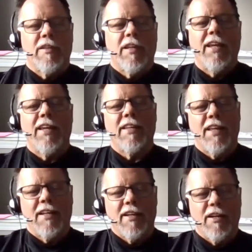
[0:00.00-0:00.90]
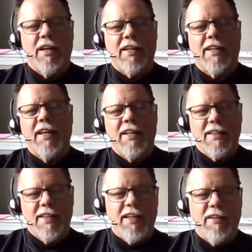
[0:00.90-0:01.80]
taking that and
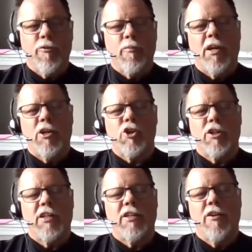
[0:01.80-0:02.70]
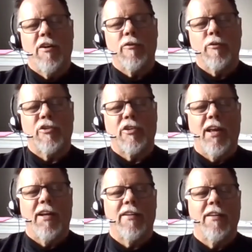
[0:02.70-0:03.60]
getting that information need to
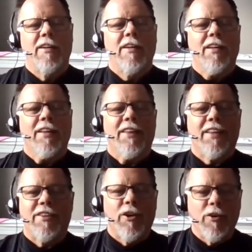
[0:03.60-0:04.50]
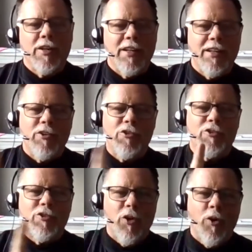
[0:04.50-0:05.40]
understand that there
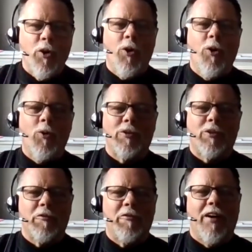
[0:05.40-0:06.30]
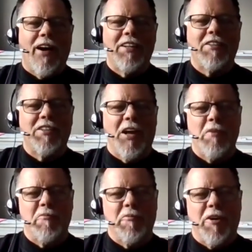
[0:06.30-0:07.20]
is no defined
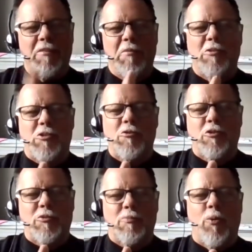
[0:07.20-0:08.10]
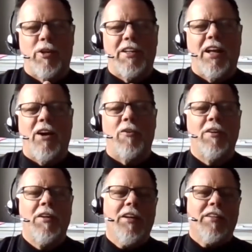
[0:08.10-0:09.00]
time frame, as you just pointed
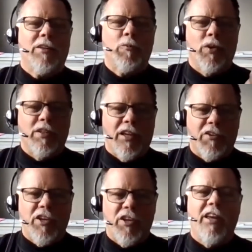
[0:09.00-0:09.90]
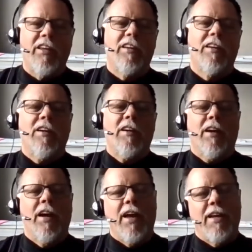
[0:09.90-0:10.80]
out. That when they say,
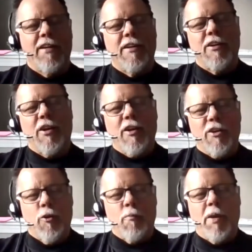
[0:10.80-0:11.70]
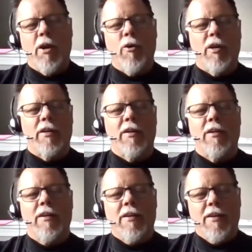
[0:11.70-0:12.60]
hey, your bearing